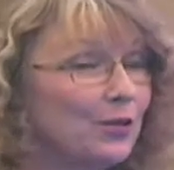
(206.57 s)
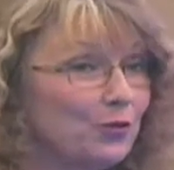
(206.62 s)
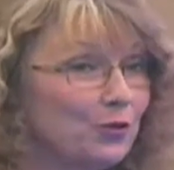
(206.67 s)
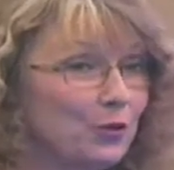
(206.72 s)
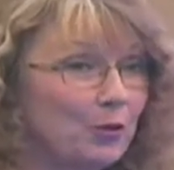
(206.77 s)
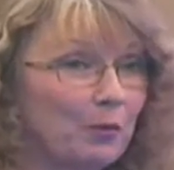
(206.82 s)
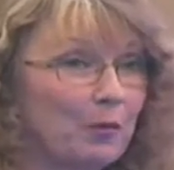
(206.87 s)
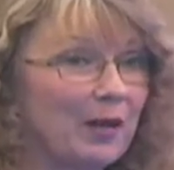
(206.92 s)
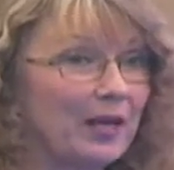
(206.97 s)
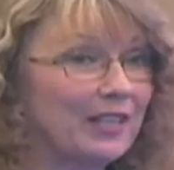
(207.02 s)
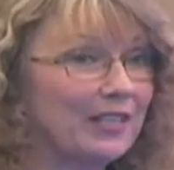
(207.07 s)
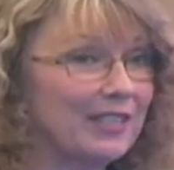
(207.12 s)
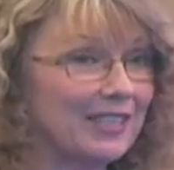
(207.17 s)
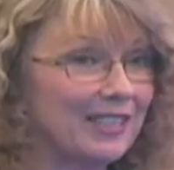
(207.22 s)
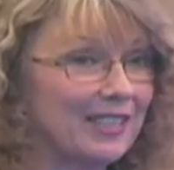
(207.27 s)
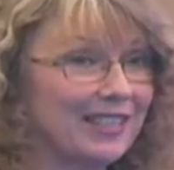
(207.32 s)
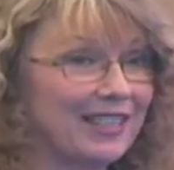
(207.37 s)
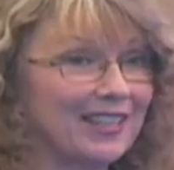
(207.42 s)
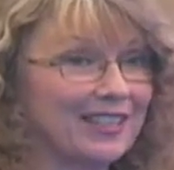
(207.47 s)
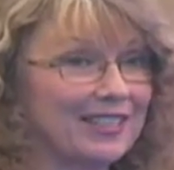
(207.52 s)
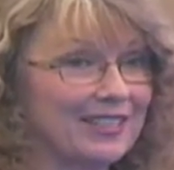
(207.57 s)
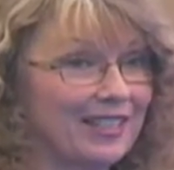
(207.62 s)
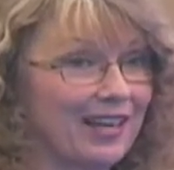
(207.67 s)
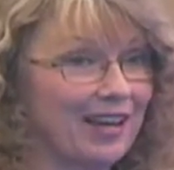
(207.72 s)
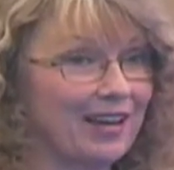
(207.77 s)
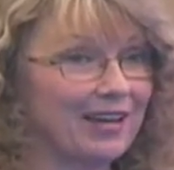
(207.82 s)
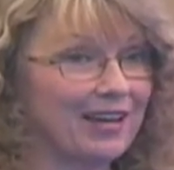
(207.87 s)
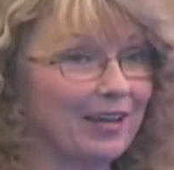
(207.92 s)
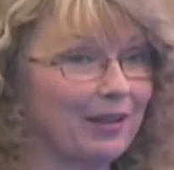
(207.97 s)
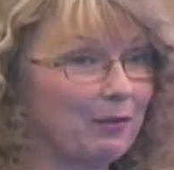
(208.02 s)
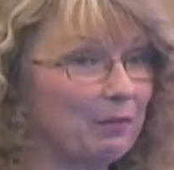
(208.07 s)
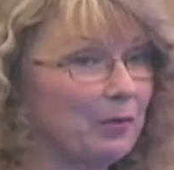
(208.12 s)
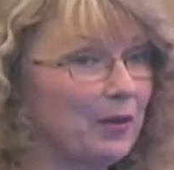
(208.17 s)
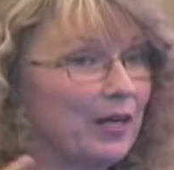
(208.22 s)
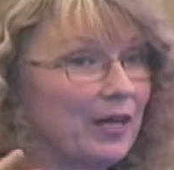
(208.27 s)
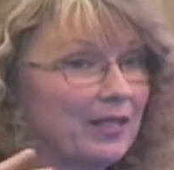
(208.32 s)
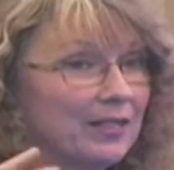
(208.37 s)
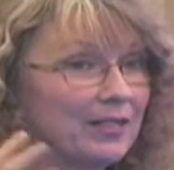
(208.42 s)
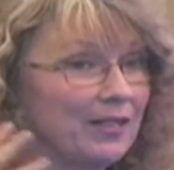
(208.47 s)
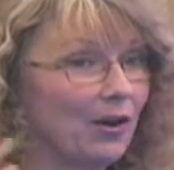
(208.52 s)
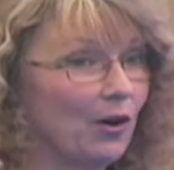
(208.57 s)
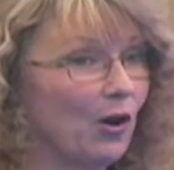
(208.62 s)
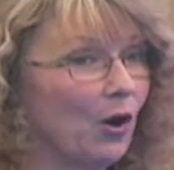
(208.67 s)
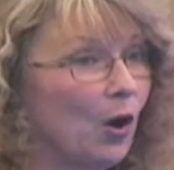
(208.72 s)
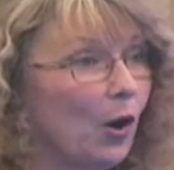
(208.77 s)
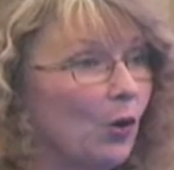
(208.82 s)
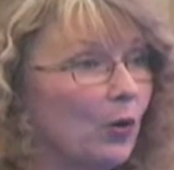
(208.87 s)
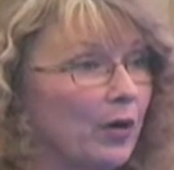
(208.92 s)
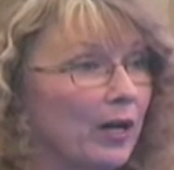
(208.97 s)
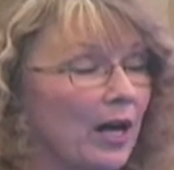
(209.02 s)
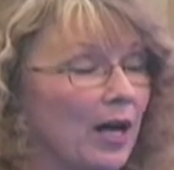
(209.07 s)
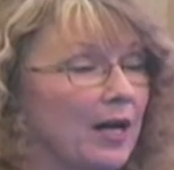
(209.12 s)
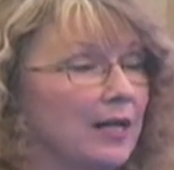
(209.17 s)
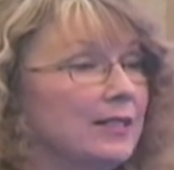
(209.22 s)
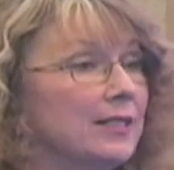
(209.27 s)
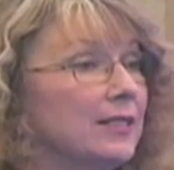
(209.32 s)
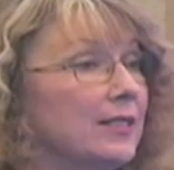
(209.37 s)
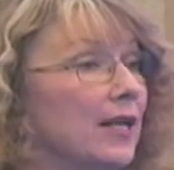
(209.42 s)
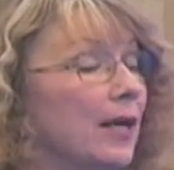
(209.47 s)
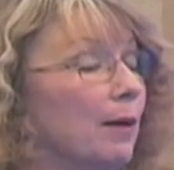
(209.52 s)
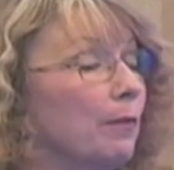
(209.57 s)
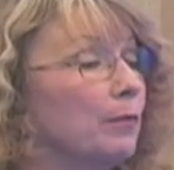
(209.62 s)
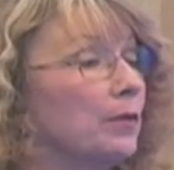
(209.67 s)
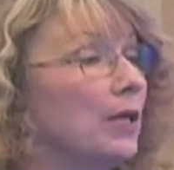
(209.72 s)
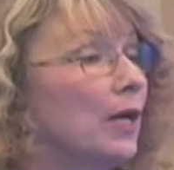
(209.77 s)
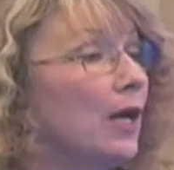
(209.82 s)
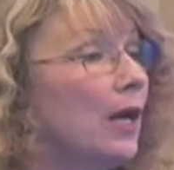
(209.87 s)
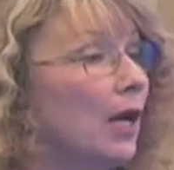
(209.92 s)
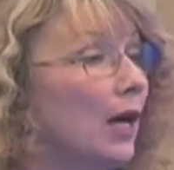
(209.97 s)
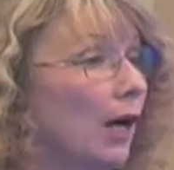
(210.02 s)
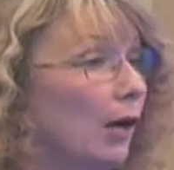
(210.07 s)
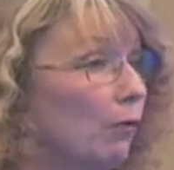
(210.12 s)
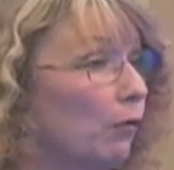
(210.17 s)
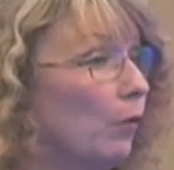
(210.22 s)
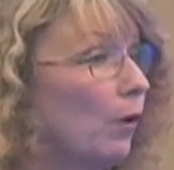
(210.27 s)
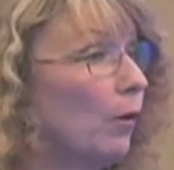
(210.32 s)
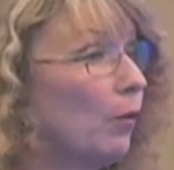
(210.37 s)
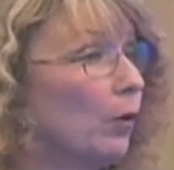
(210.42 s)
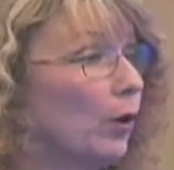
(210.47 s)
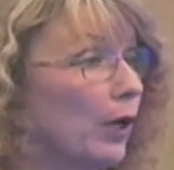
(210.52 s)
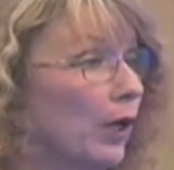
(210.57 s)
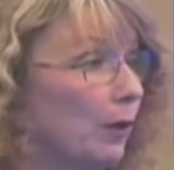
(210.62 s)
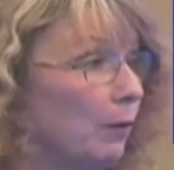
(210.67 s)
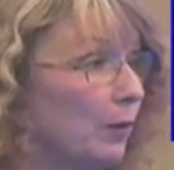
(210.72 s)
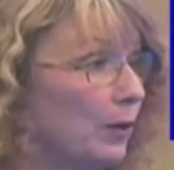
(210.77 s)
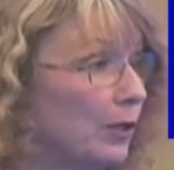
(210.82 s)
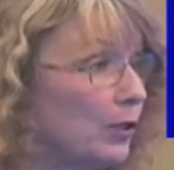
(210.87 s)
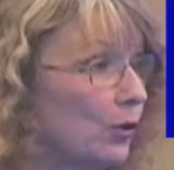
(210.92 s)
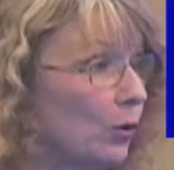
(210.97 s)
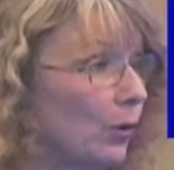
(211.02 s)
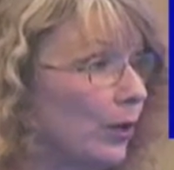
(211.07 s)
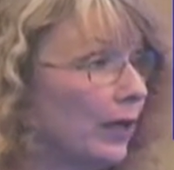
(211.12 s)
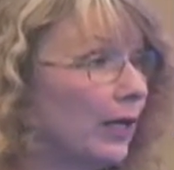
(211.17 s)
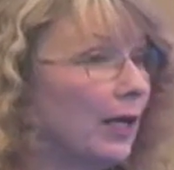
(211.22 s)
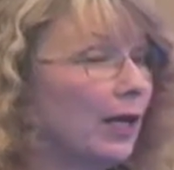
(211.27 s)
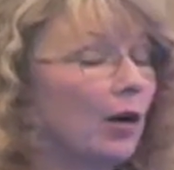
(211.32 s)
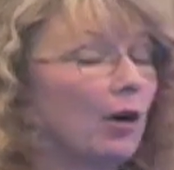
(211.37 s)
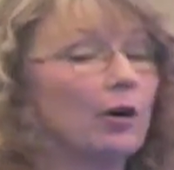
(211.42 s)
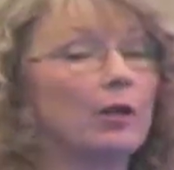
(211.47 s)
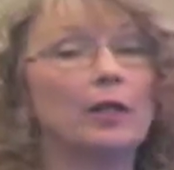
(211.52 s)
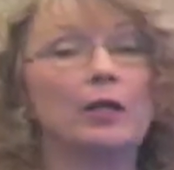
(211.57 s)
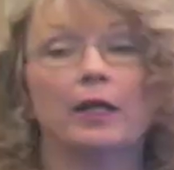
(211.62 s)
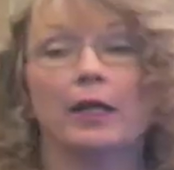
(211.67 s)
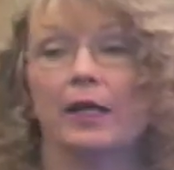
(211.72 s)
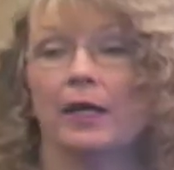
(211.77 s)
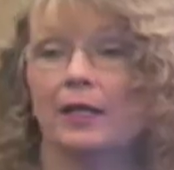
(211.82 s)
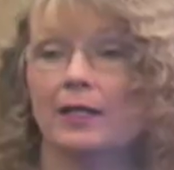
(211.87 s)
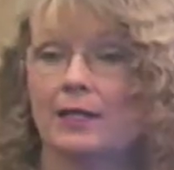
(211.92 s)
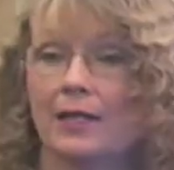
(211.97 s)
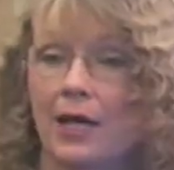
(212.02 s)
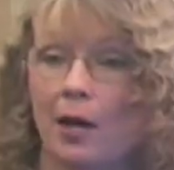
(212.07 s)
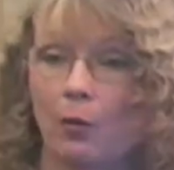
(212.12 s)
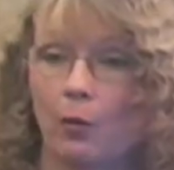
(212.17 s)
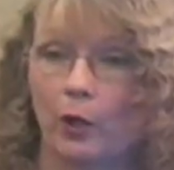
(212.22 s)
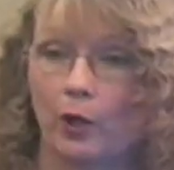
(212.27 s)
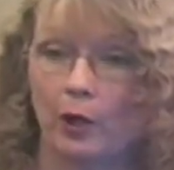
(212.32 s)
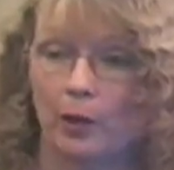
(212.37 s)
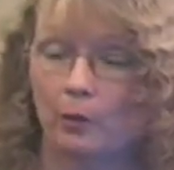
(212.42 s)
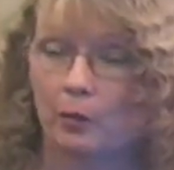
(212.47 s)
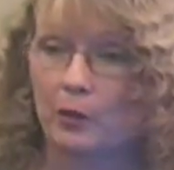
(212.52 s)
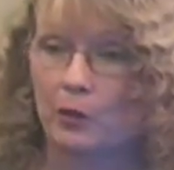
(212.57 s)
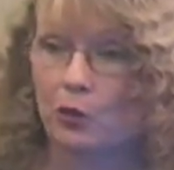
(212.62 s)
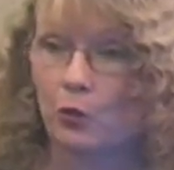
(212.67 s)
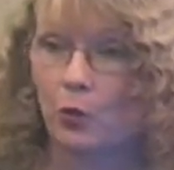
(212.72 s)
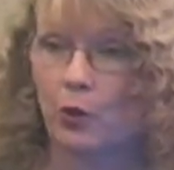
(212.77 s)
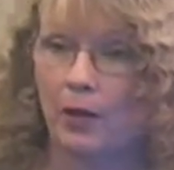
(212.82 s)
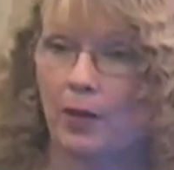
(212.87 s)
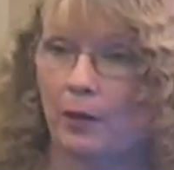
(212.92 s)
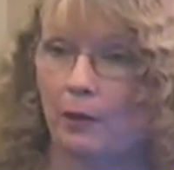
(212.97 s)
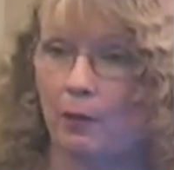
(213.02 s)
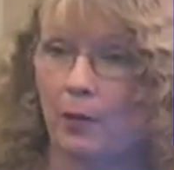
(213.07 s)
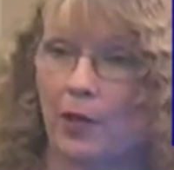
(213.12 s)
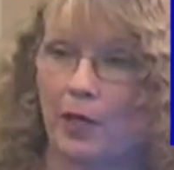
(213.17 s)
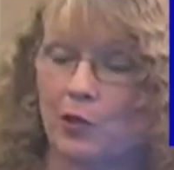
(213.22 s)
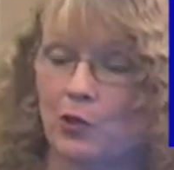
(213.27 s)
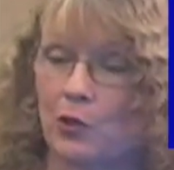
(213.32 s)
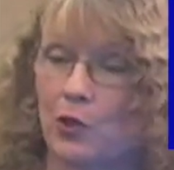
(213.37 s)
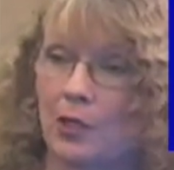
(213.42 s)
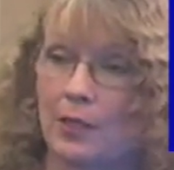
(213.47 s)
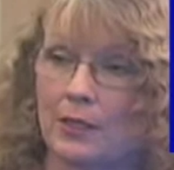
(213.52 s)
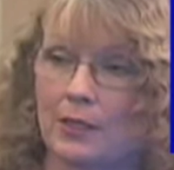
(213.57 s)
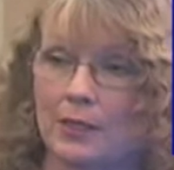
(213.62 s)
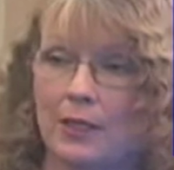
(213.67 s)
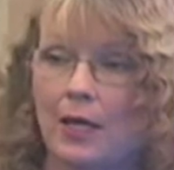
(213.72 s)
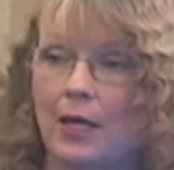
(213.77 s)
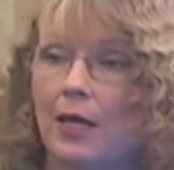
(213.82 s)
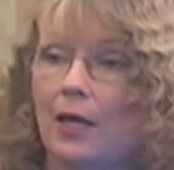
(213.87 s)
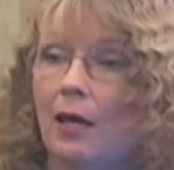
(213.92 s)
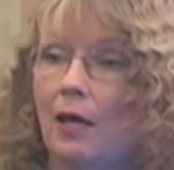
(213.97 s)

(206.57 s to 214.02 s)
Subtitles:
tremendously exciting, because our whole concept of what we're going to be doing in our clinics, how we're going to be treating patients,